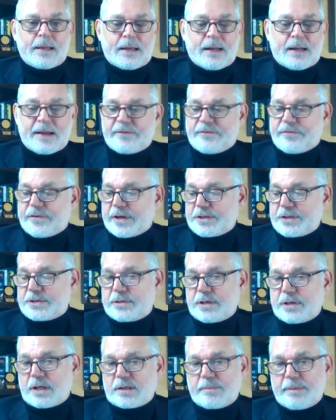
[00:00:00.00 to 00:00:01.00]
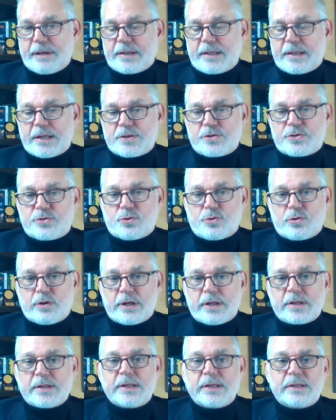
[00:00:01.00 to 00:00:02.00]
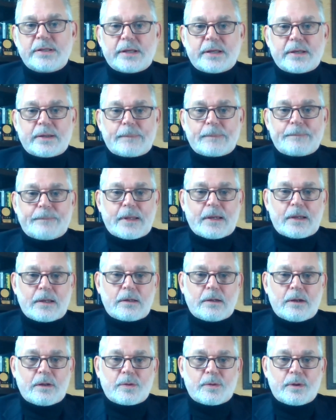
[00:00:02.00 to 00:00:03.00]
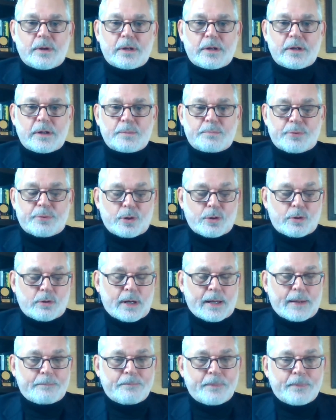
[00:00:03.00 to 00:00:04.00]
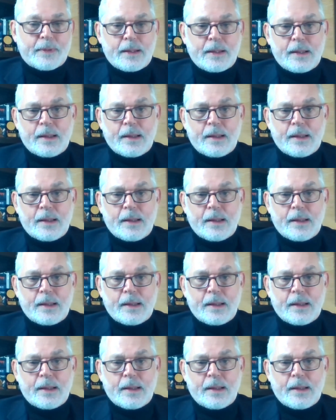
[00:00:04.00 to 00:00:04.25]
And I've uh, talked about that story in detail on another, another program.